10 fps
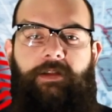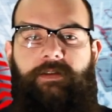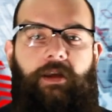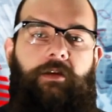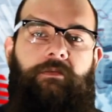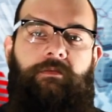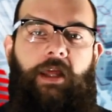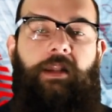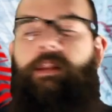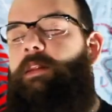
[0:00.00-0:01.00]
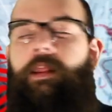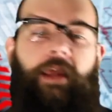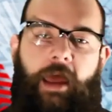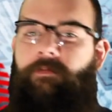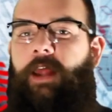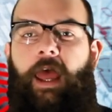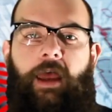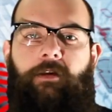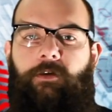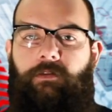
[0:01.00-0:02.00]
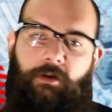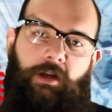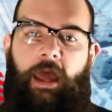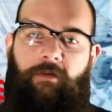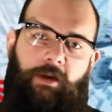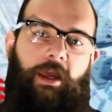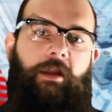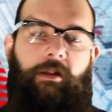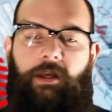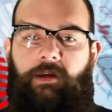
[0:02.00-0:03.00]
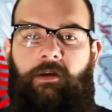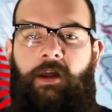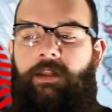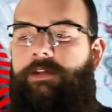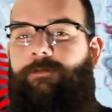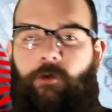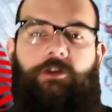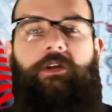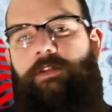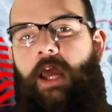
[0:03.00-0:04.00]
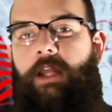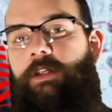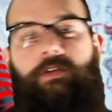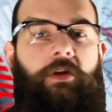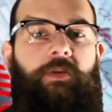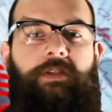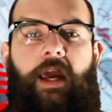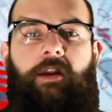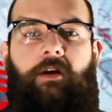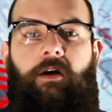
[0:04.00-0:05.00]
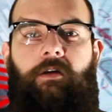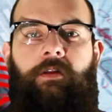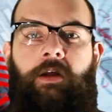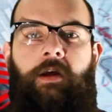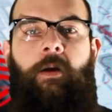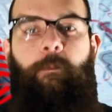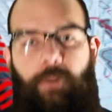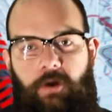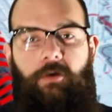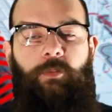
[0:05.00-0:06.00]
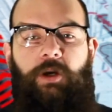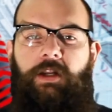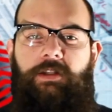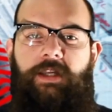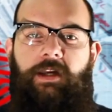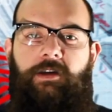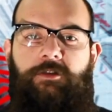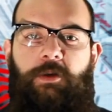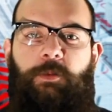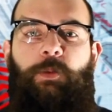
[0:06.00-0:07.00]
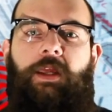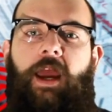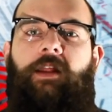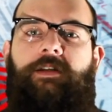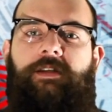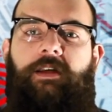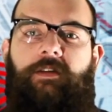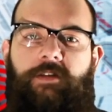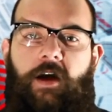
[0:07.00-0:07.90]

and son that they haven't had, or they're going to have again. Like, this version of Scott doesn't know his dad at all. Boom, we're going to take a trip through the galaxy in this